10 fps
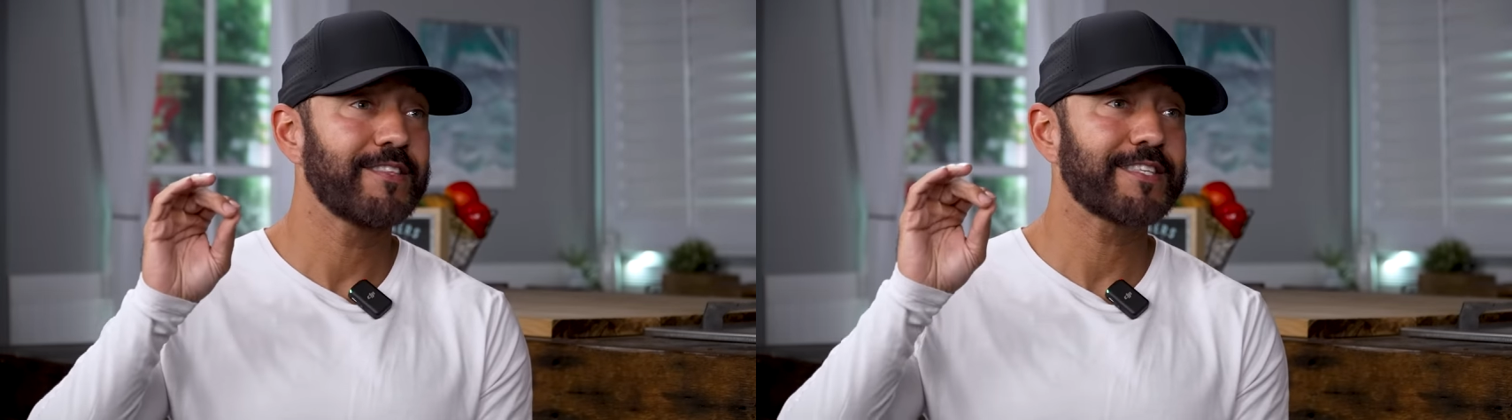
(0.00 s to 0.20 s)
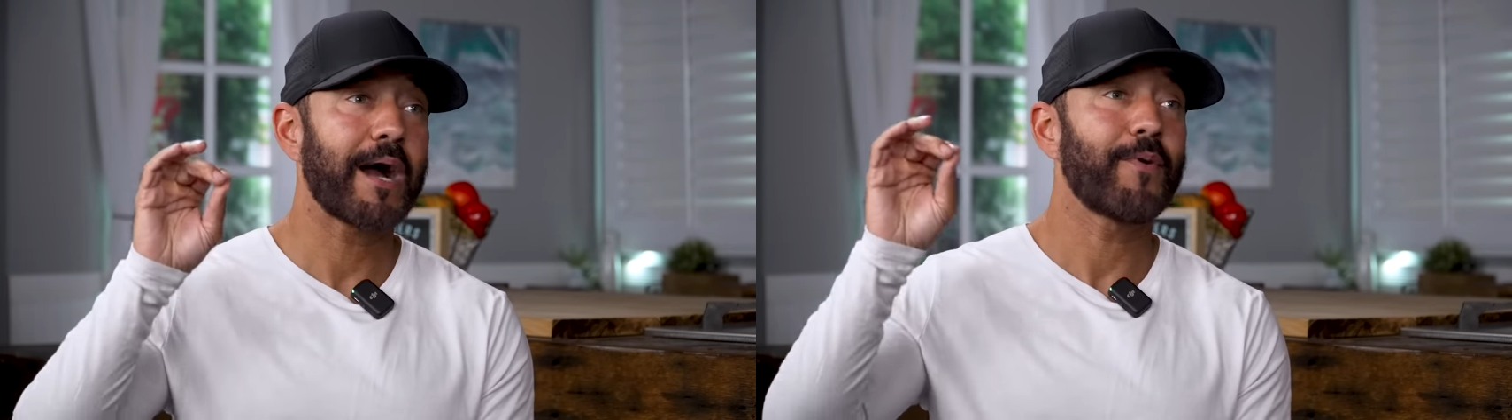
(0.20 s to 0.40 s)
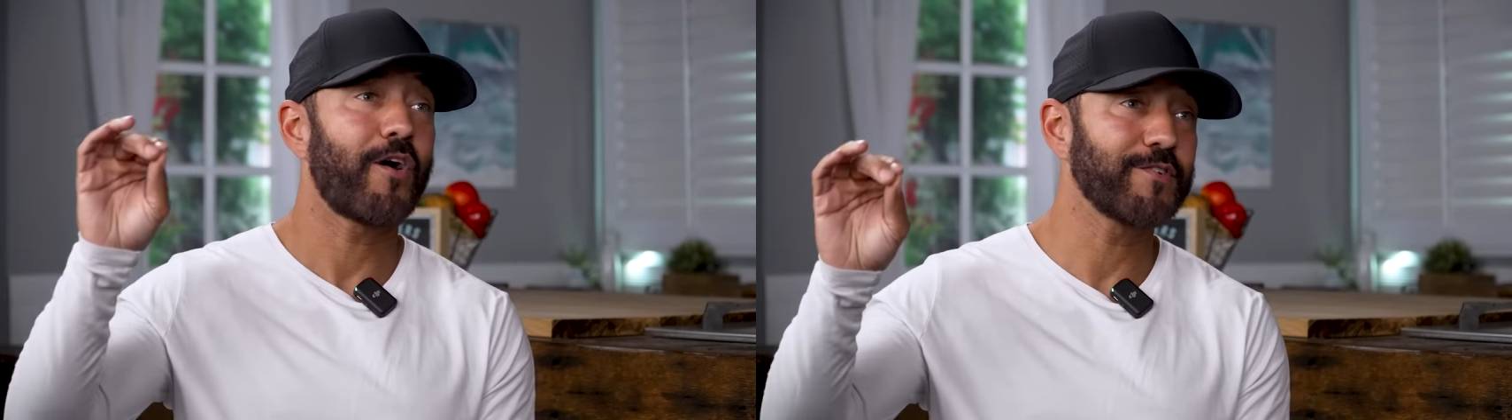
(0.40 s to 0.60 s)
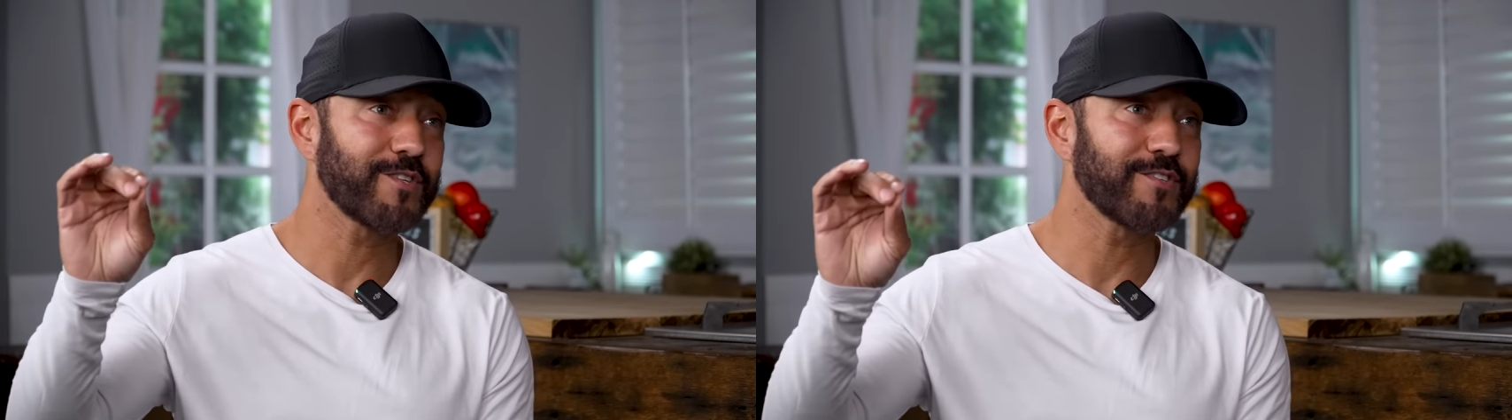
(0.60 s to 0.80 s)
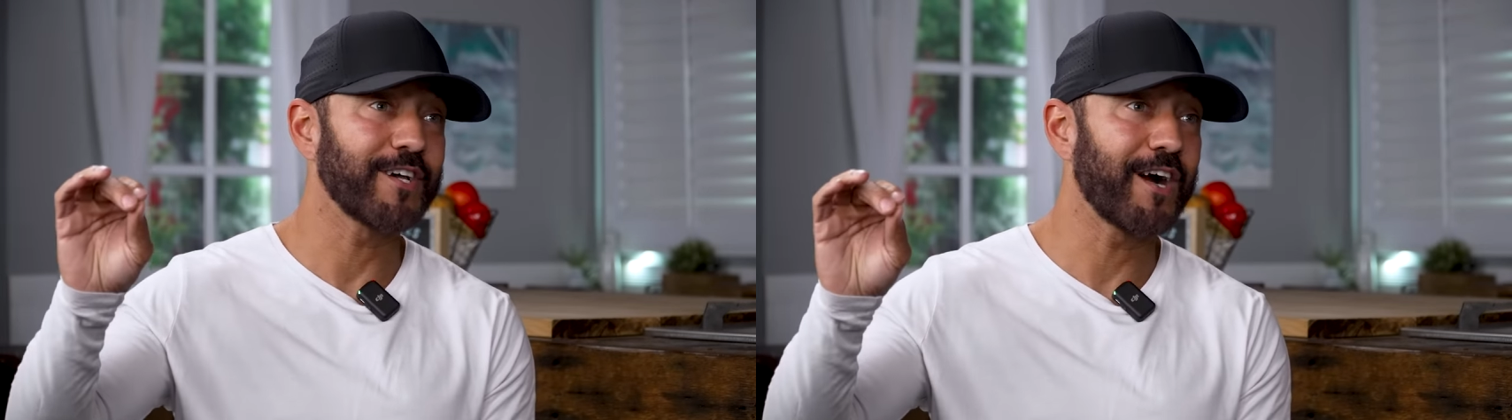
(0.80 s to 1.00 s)
top
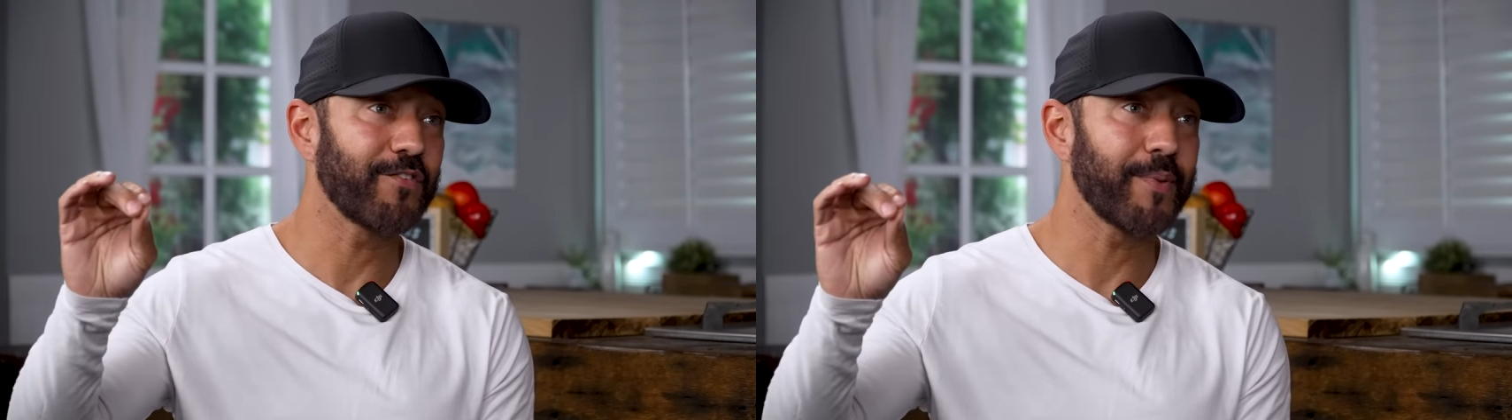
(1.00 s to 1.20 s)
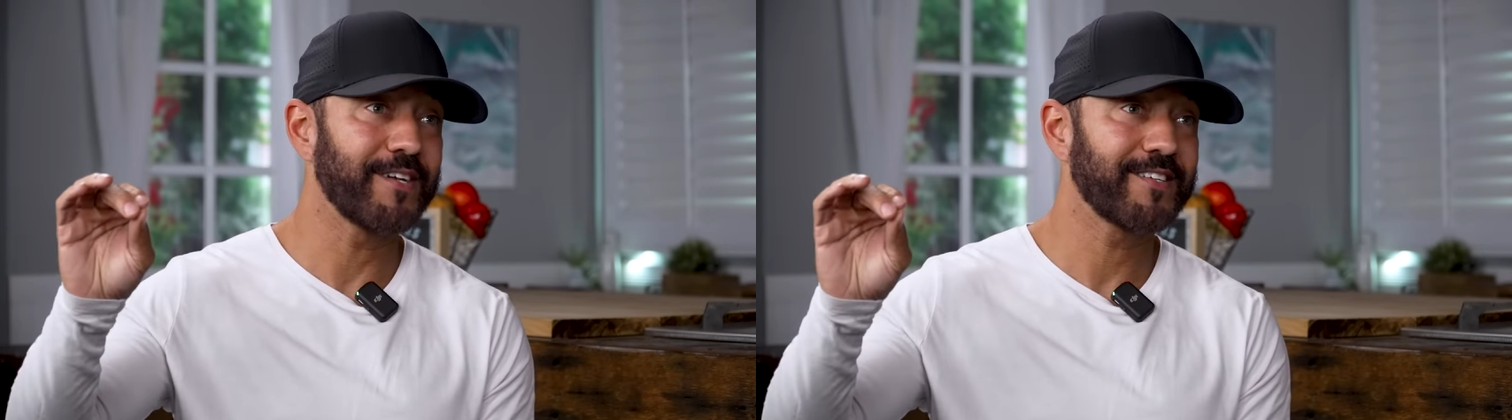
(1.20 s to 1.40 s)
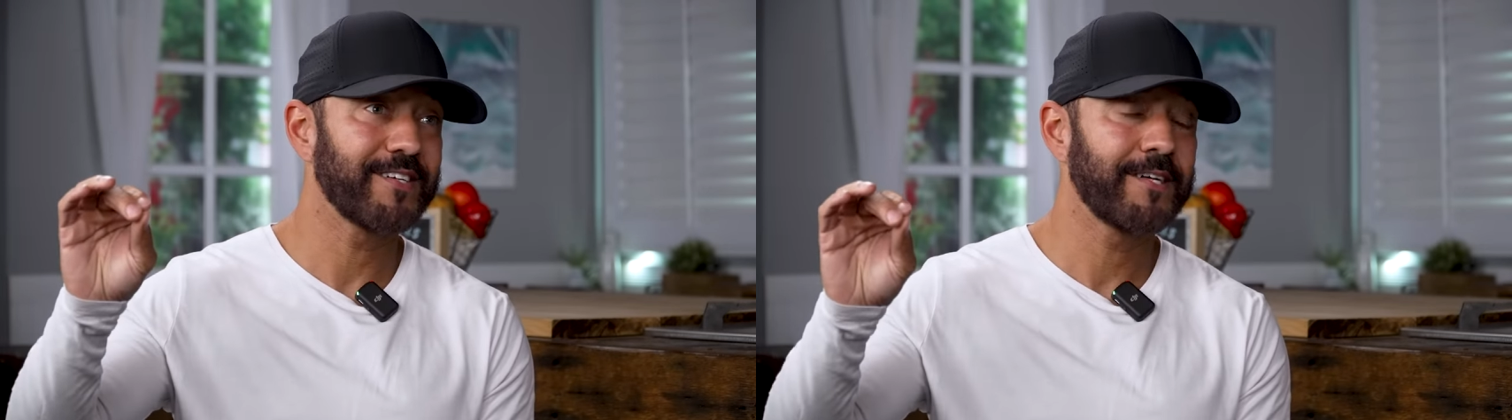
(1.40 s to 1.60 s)
offices in government.